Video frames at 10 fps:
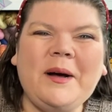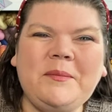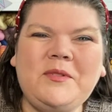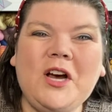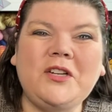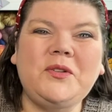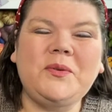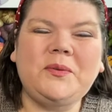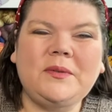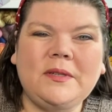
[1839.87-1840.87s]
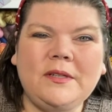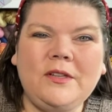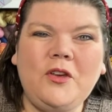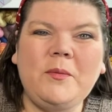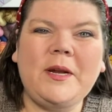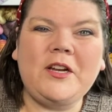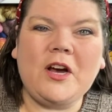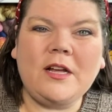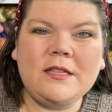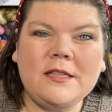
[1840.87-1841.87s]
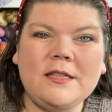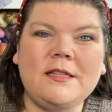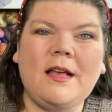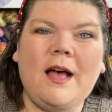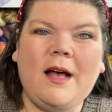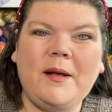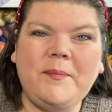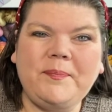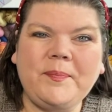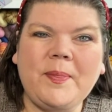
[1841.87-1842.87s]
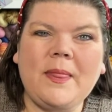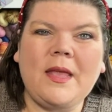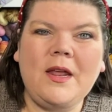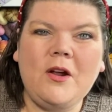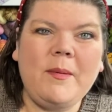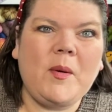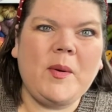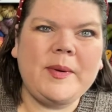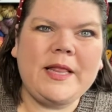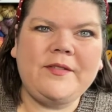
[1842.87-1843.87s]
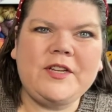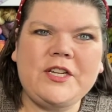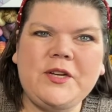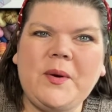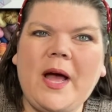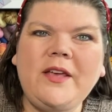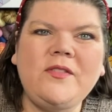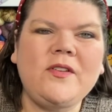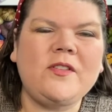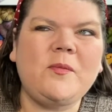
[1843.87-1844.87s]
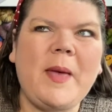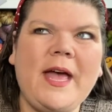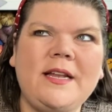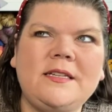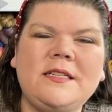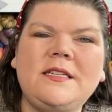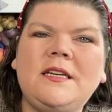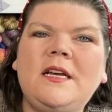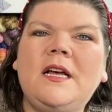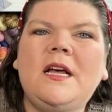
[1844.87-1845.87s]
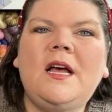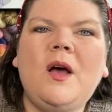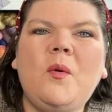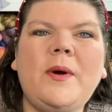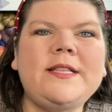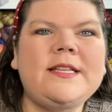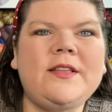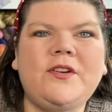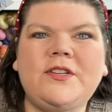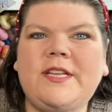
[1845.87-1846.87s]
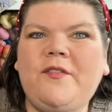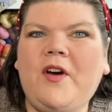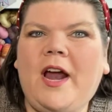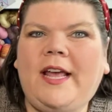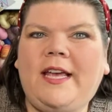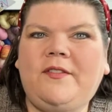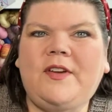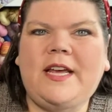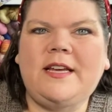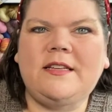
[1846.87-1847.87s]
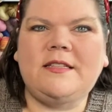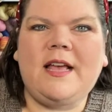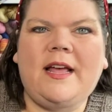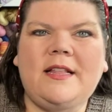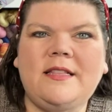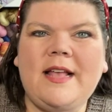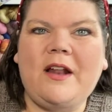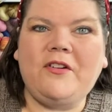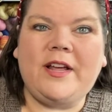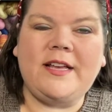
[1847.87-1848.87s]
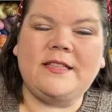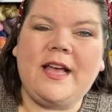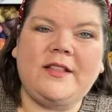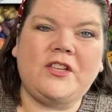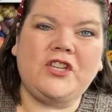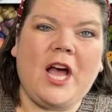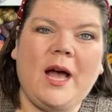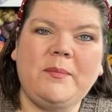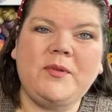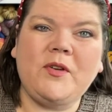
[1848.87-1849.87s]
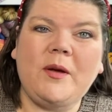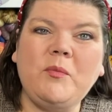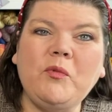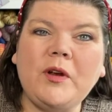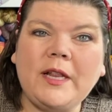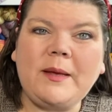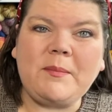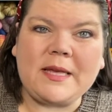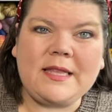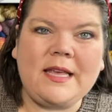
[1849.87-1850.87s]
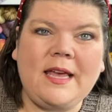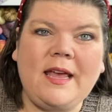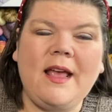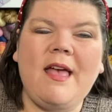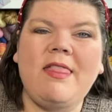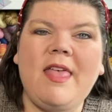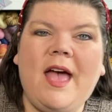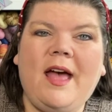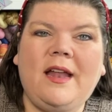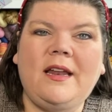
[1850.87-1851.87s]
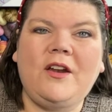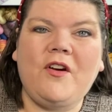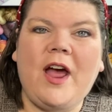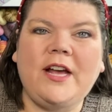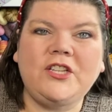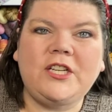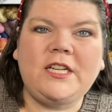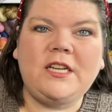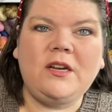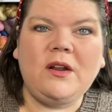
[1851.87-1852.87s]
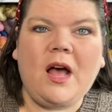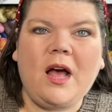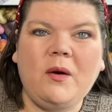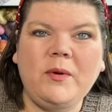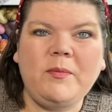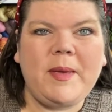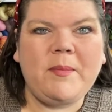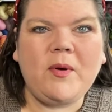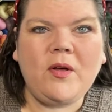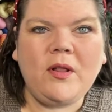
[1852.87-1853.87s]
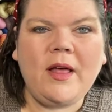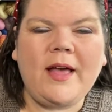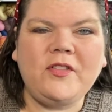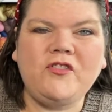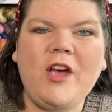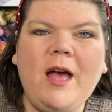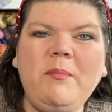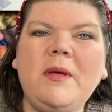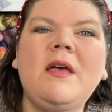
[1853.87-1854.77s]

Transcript: talk to human adults, about what we love to do. I used to spend Wednesday, Thursday, Friday evenings and Saturdays at the shop. So I'm really missing that interaction with people at the shop.